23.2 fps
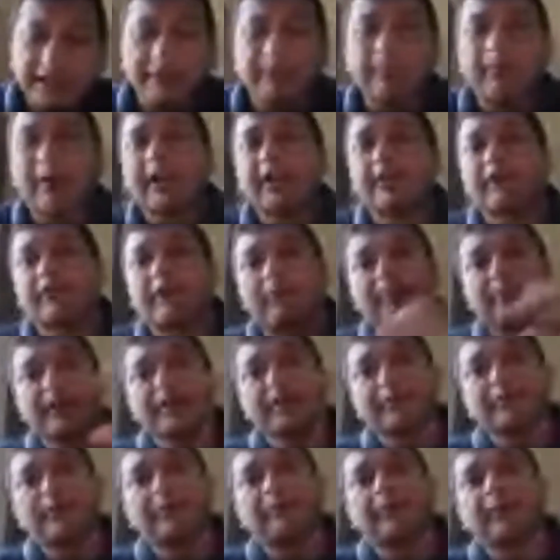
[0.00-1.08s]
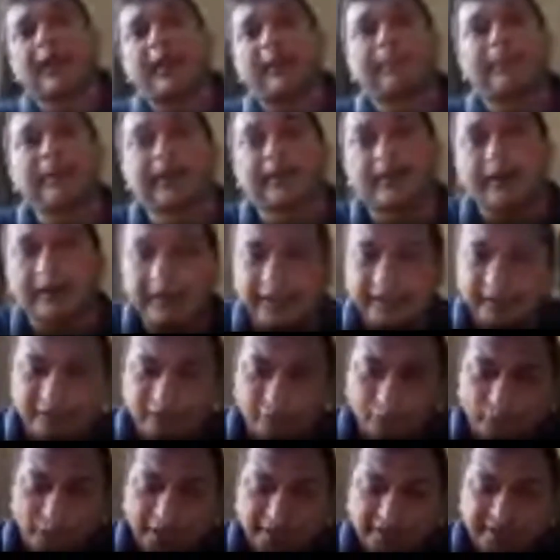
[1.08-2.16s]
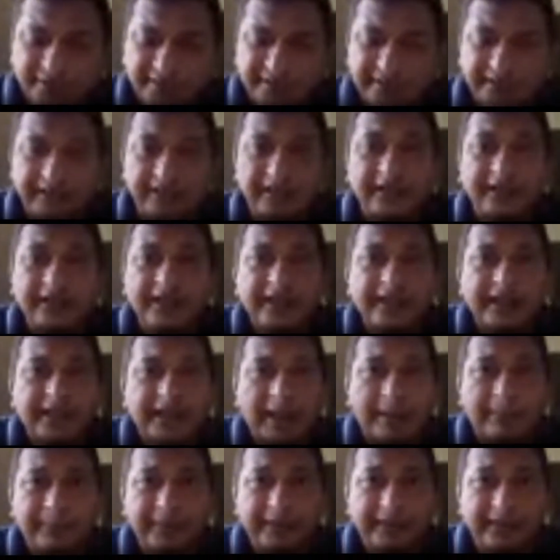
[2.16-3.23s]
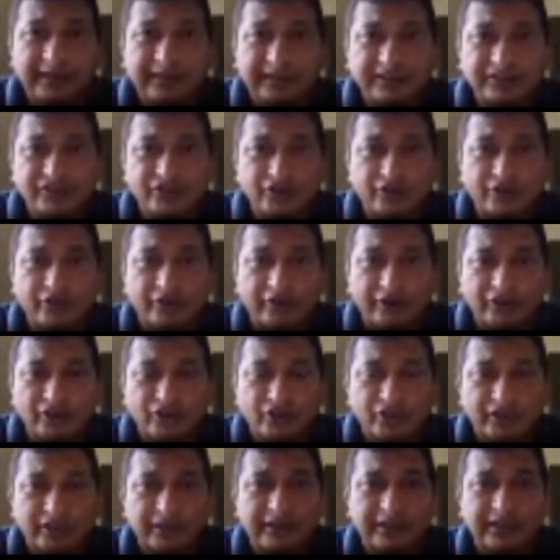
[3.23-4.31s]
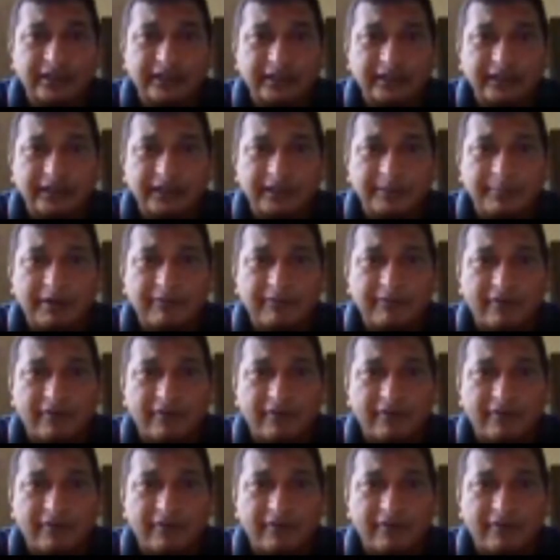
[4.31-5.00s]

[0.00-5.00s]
apart from minimum capital in today's capital consideration among